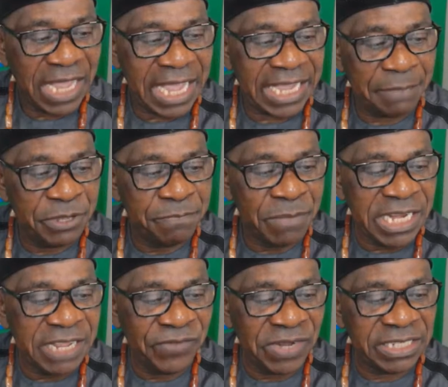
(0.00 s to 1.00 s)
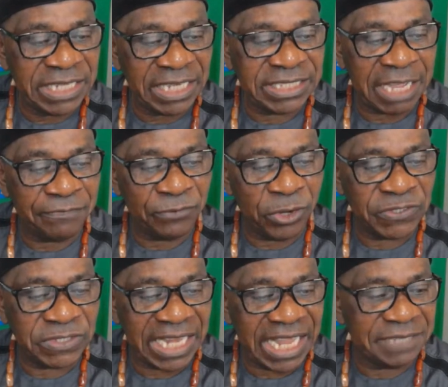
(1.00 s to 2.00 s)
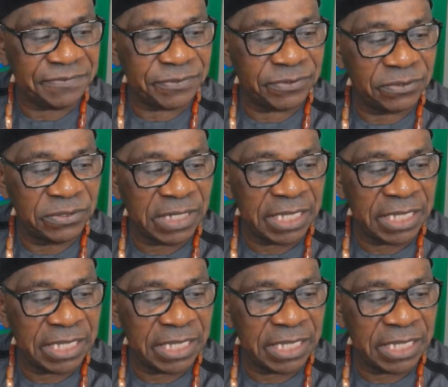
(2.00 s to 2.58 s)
Agabi, many villagers have lost lives.